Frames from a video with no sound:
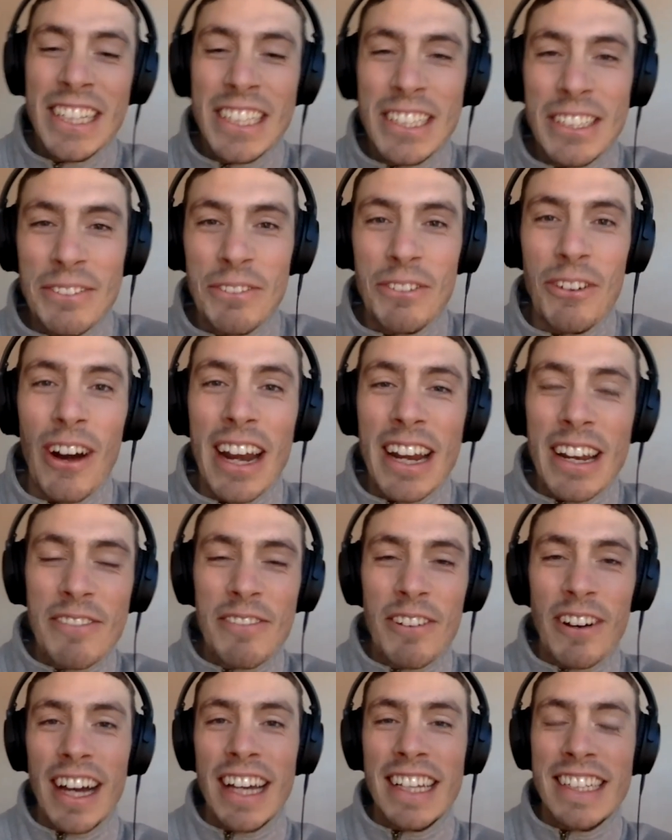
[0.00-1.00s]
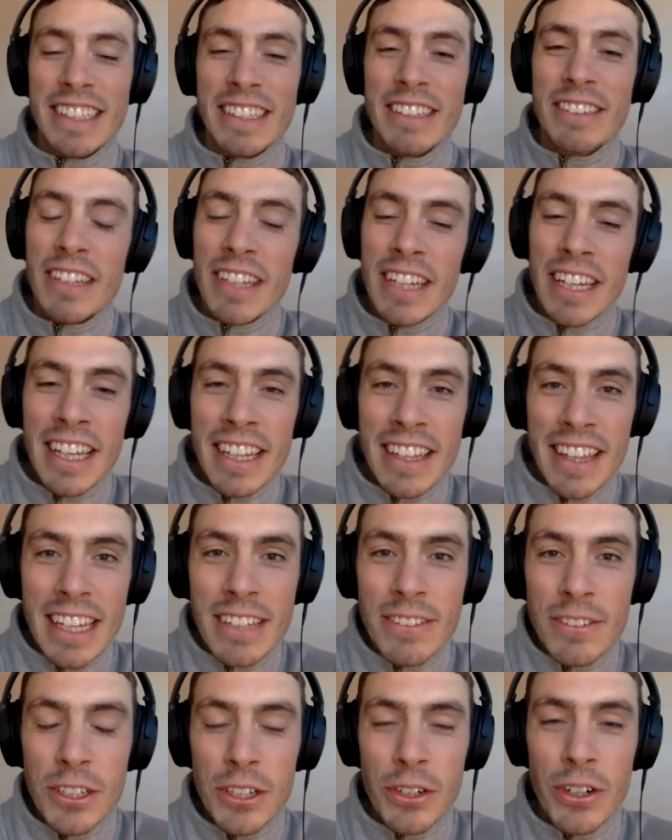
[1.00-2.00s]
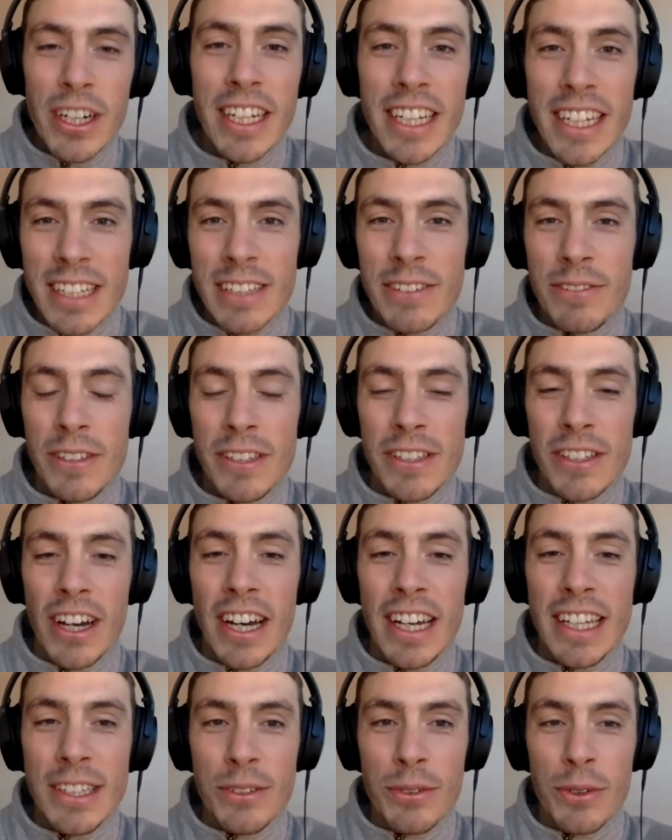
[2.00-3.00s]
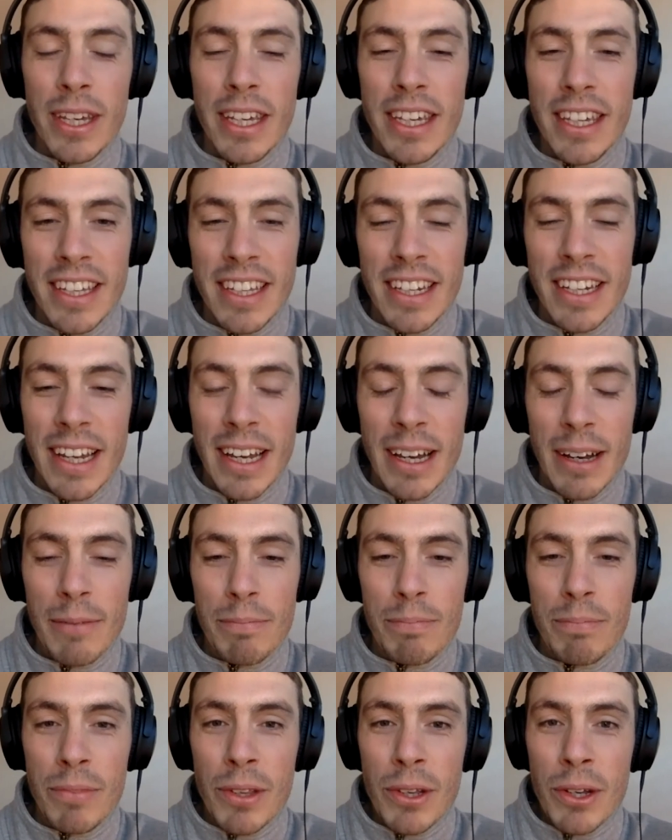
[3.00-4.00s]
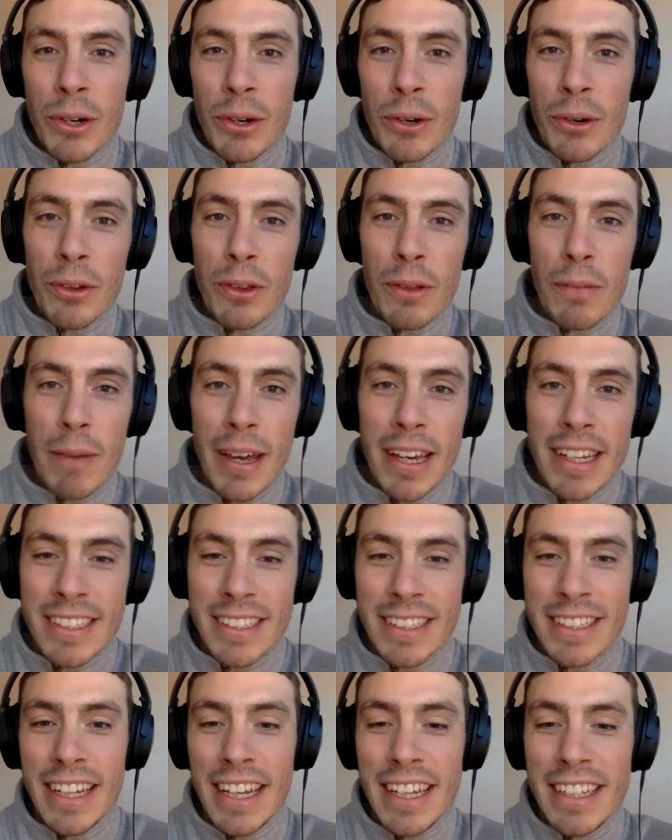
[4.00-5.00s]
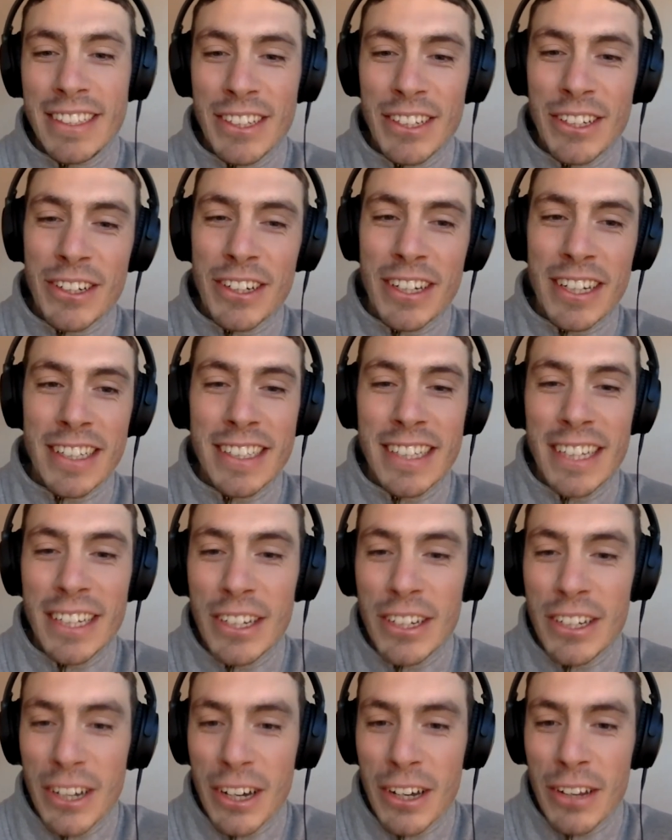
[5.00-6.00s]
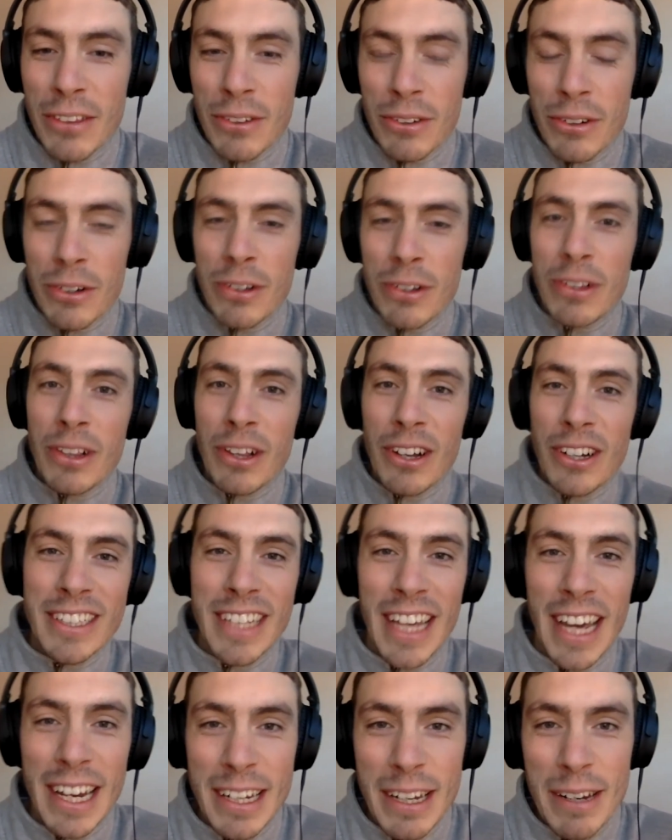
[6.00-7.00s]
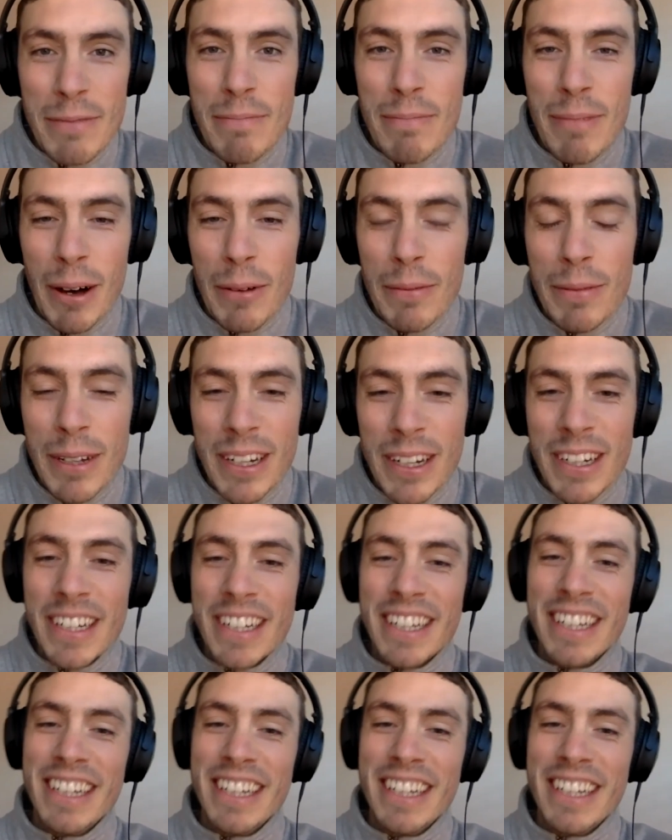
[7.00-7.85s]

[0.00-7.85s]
Some great advice. Thanks for joining us for Science Week, and all the best as you continue to go through lockdown in Melbourne.